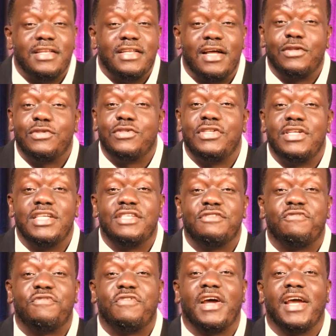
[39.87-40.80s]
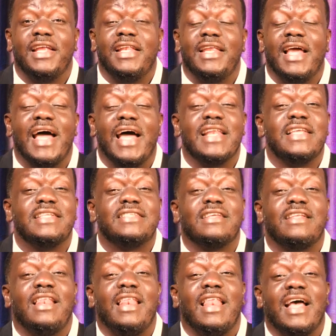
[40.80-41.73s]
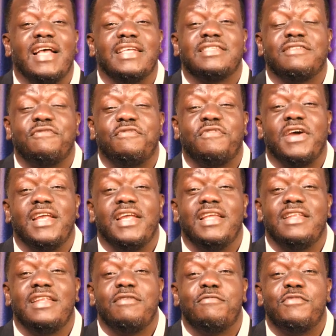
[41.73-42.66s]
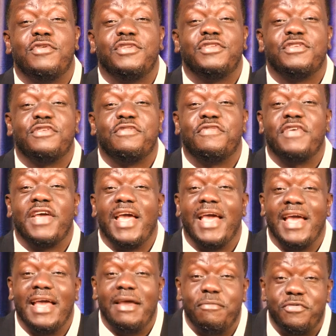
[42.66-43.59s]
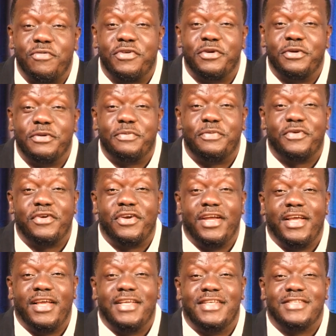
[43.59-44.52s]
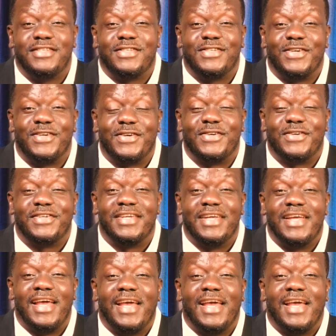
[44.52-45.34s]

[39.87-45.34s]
Now, today is Friday, and it's the last Friday in the month of April. Praise God.